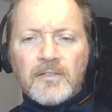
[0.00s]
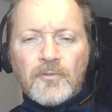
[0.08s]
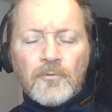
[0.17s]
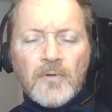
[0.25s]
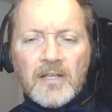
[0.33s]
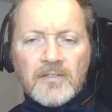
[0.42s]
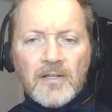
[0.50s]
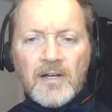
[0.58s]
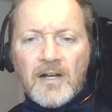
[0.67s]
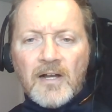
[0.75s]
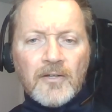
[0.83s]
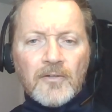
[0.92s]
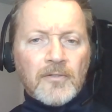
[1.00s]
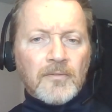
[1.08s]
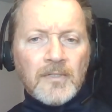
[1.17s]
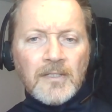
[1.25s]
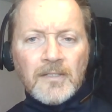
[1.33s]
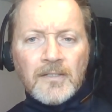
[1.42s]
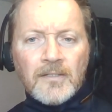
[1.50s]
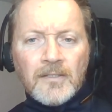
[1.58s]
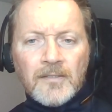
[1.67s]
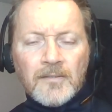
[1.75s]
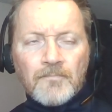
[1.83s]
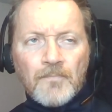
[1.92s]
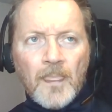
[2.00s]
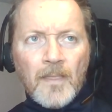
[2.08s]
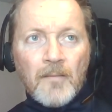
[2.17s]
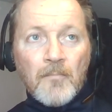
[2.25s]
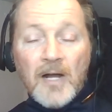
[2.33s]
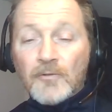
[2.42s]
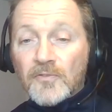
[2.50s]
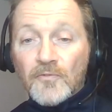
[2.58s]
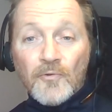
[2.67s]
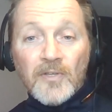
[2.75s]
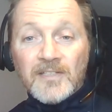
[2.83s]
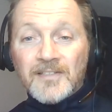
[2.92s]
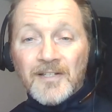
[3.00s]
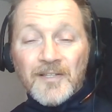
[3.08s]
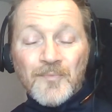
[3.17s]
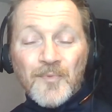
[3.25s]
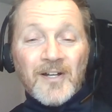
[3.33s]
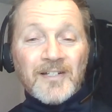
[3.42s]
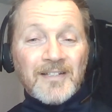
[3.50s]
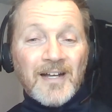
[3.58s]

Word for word: who has a higher amount of creatine in their body,